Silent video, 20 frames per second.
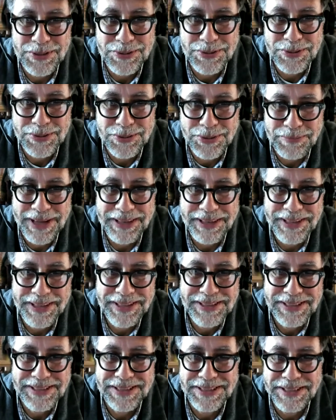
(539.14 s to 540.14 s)
doing my
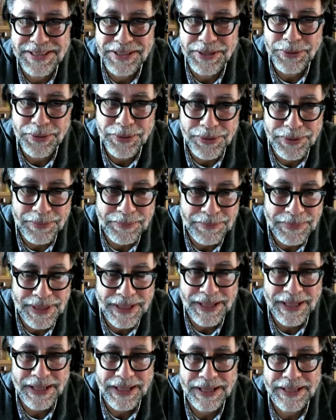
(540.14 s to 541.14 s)
thesis in Rome,
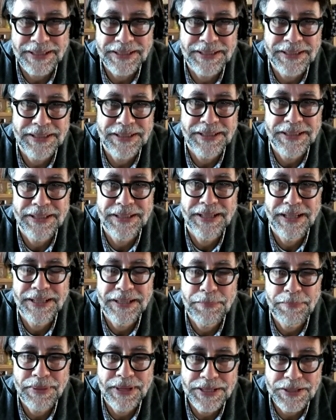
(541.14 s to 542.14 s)
and at
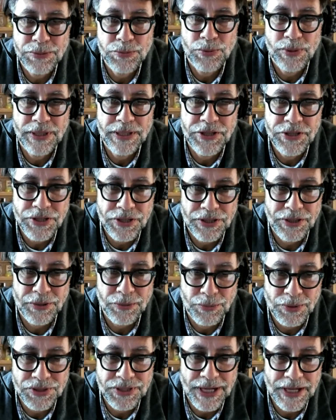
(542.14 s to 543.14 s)
the place where
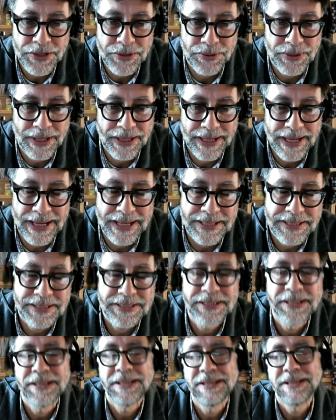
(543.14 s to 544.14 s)
John was actually a guest.